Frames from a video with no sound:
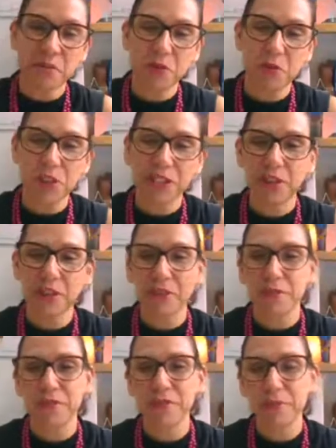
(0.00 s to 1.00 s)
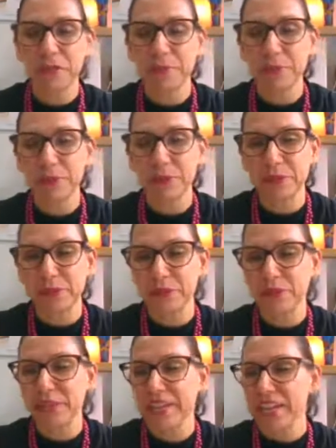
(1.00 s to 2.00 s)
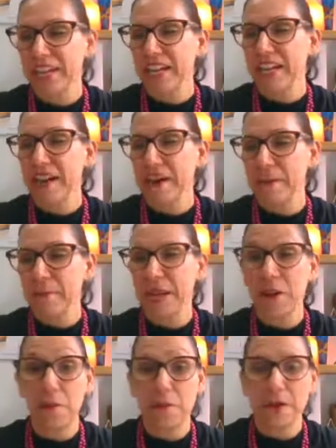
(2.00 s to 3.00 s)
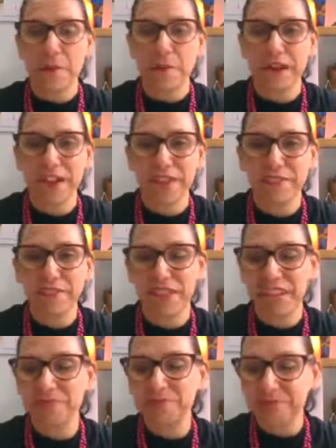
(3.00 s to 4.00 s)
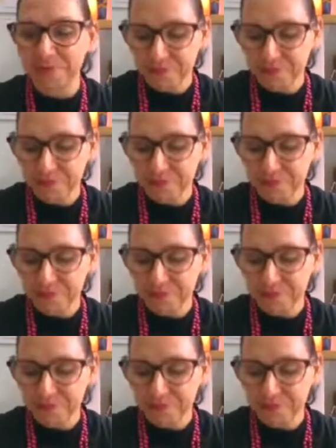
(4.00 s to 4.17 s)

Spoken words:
working group of people to help be a part of that.